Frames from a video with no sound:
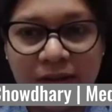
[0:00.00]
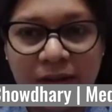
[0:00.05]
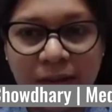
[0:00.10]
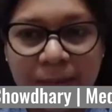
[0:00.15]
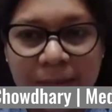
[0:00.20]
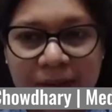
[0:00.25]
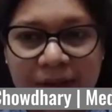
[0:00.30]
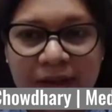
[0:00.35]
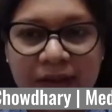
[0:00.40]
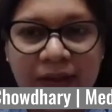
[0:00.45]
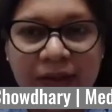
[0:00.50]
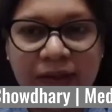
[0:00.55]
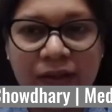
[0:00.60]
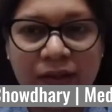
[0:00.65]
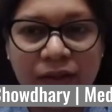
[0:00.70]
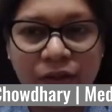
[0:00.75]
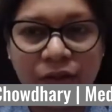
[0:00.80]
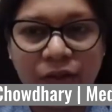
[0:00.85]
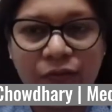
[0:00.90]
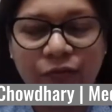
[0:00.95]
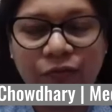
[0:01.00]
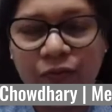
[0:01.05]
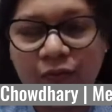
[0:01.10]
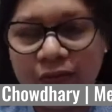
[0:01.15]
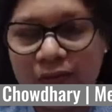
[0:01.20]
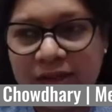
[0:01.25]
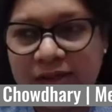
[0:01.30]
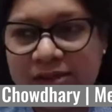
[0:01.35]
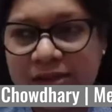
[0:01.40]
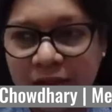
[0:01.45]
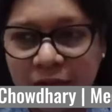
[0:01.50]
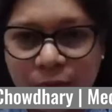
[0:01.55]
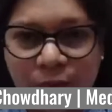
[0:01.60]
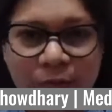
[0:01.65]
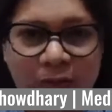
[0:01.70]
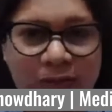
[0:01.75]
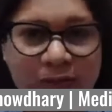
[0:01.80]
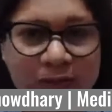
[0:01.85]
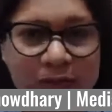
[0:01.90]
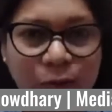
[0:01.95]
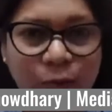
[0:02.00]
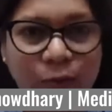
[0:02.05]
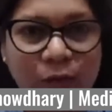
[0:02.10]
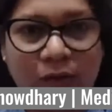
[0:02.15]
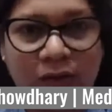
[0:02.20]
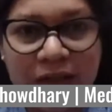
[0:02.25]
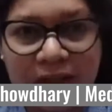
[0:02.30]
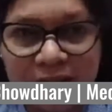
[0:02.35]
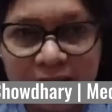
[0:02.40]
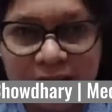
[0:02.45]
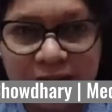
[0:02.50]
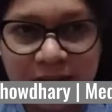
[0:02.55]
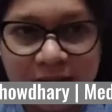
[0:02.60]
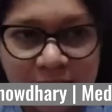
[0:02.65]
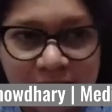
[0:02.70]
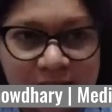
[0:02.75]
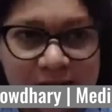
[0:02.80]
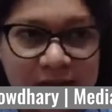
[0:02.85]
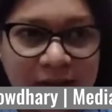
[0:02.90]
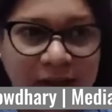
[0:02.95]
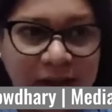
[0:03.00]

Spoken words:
typically not phase out, but it will decrease.